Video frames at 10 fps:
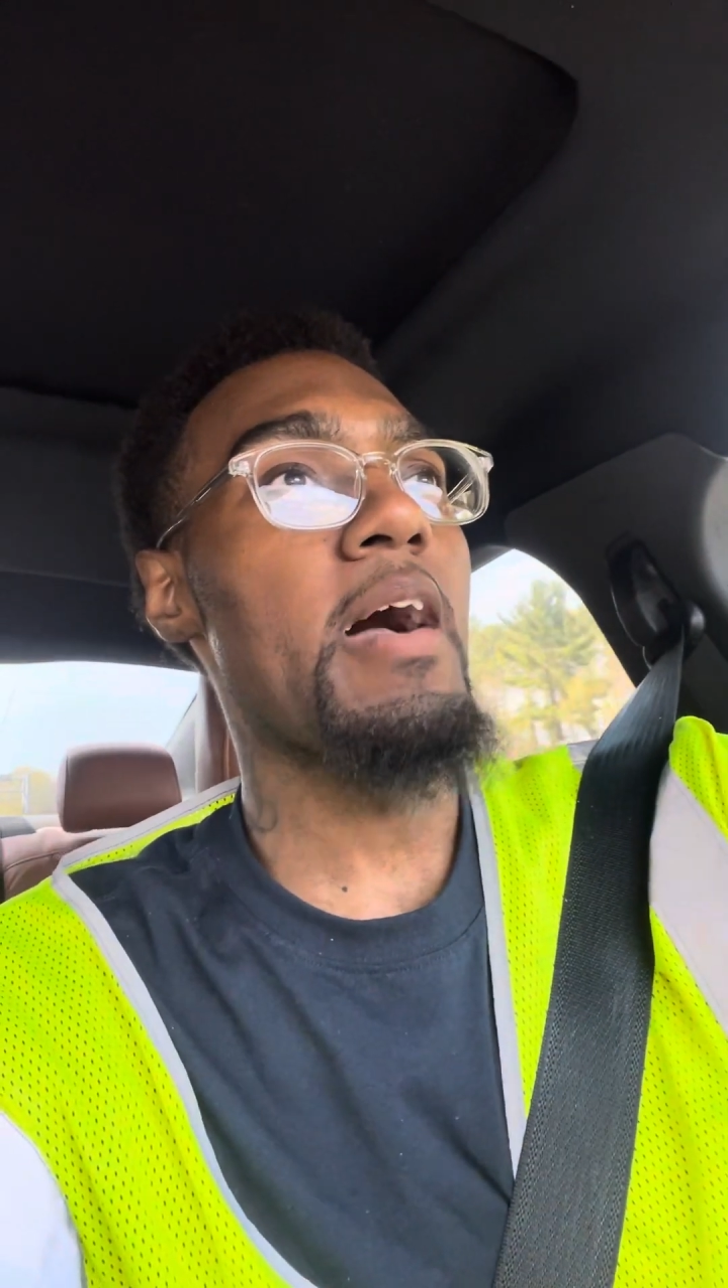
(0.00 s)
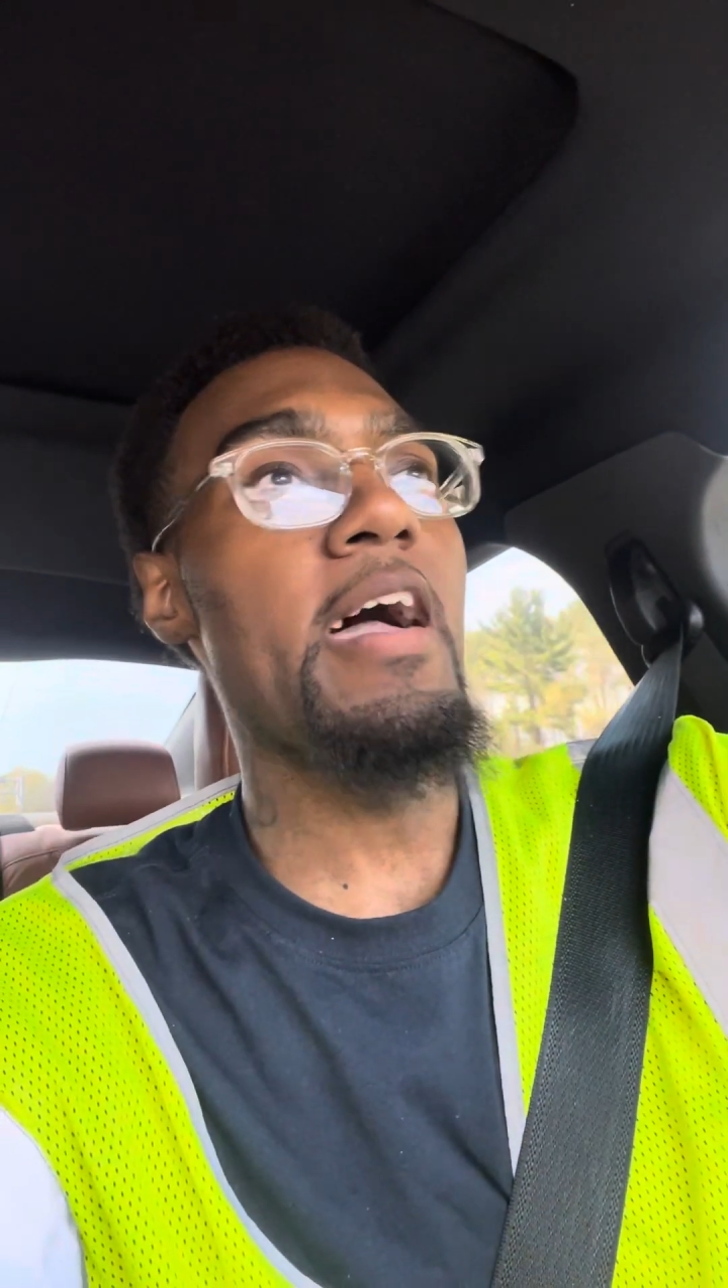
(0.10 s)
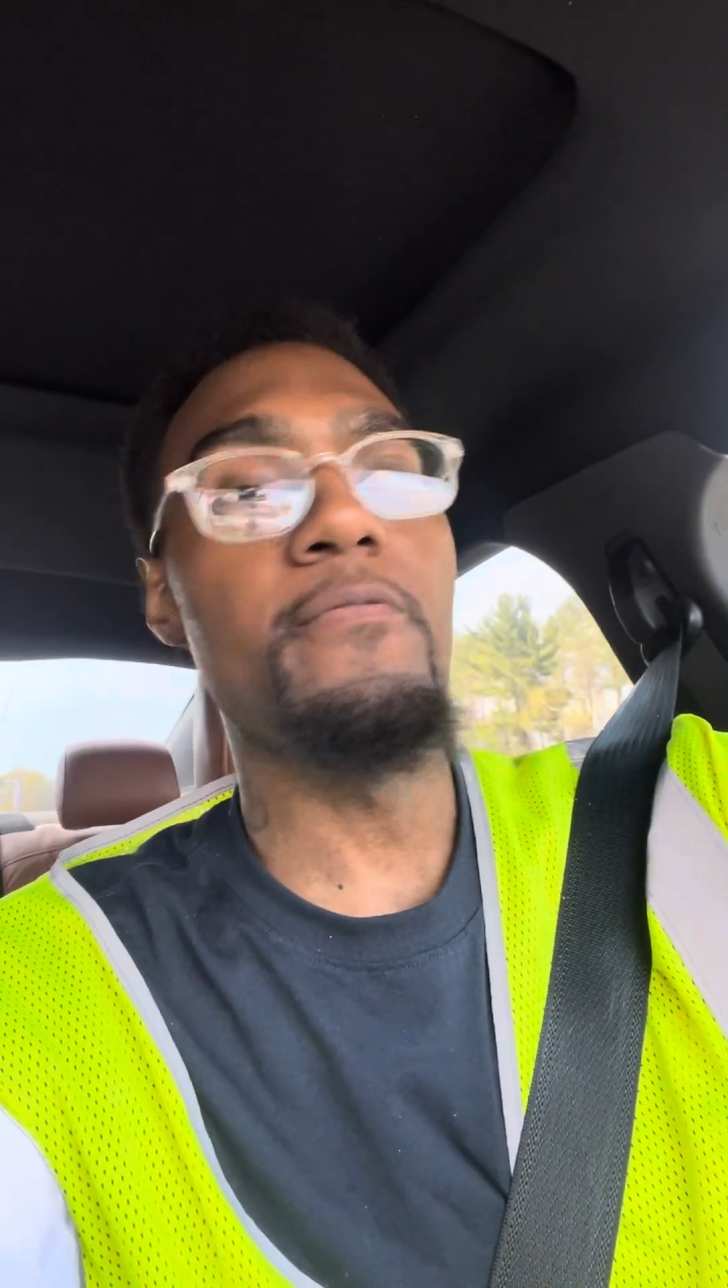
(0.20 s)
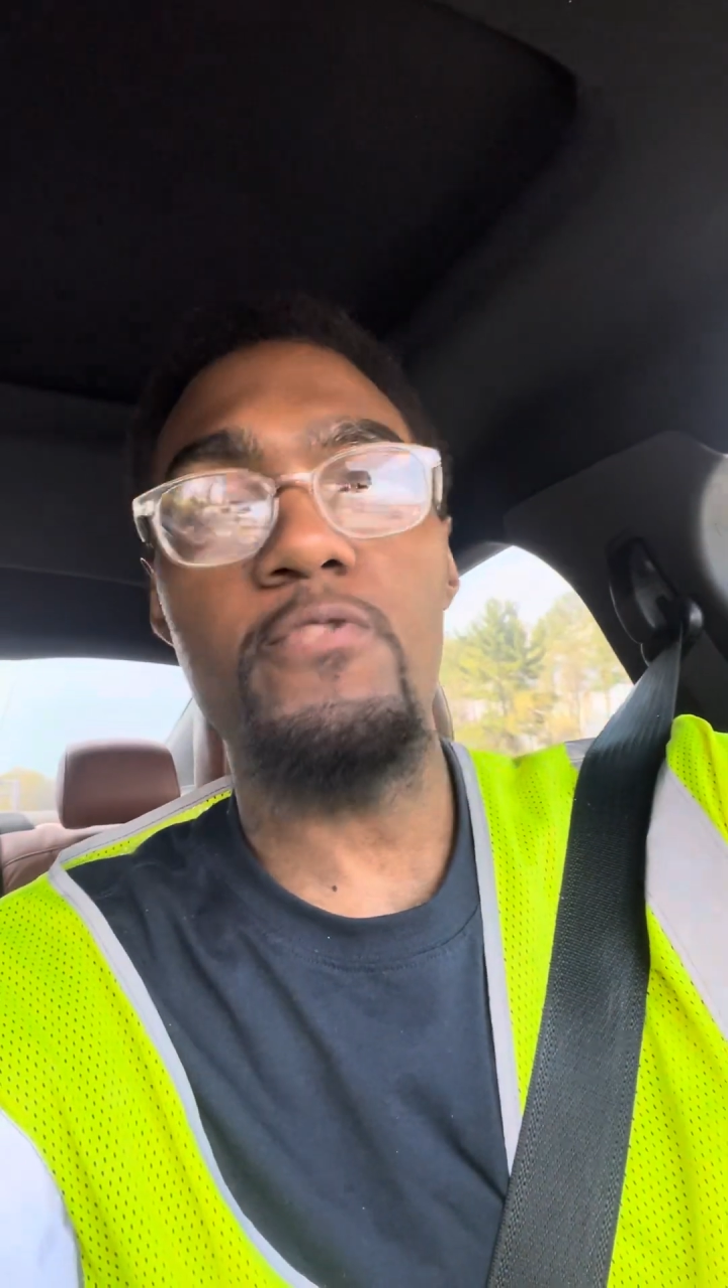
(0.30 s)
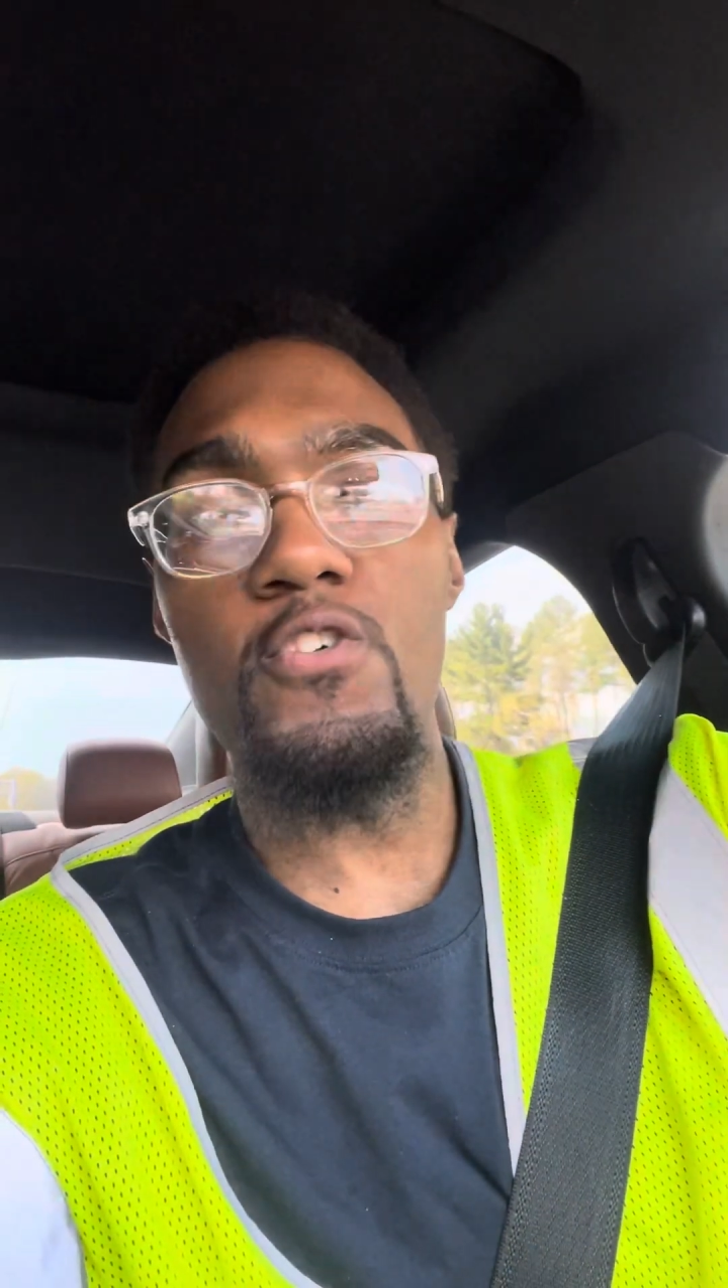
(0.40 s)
have